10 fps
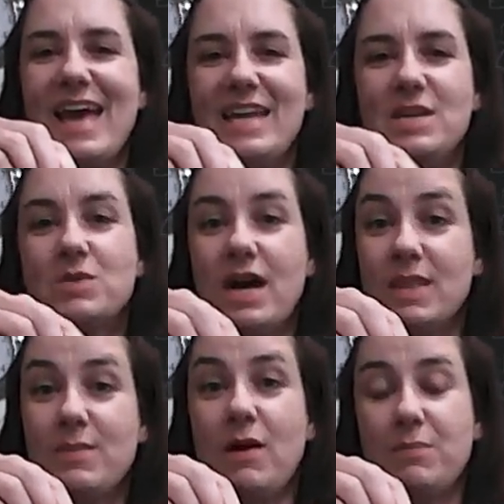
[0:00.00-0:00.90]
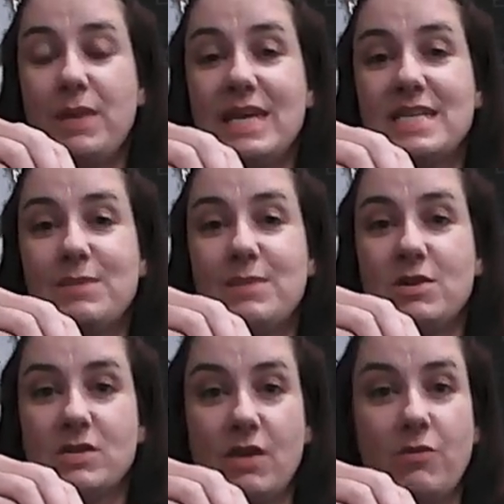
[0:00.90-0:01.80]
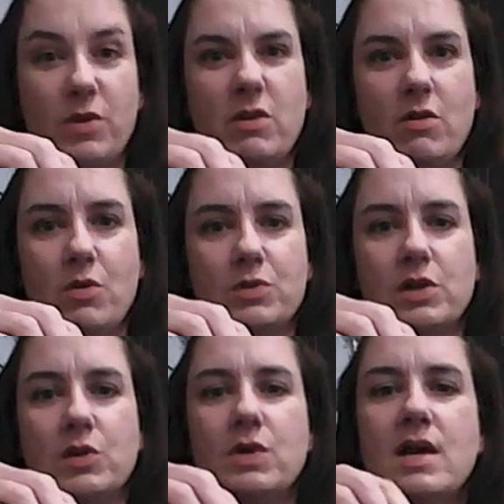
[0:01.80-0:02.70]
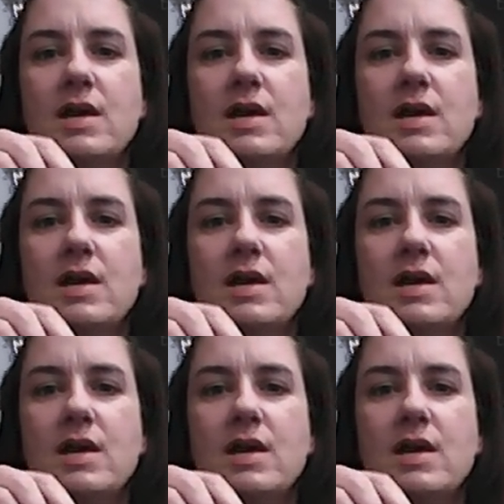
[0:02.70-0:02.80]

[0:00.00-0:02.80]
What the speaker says: and you cut them out and paste them in yourself with your own glue.